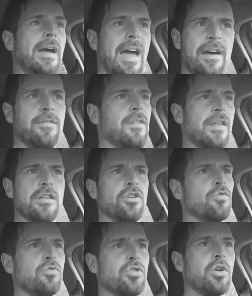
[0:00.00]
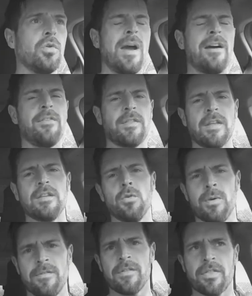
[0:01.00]
Everything you do, everything
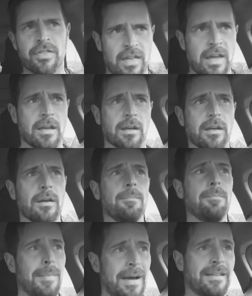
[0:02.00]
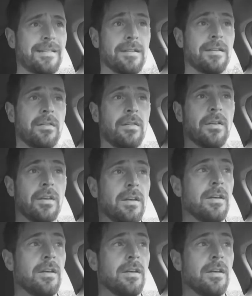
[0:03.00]
you even think matters.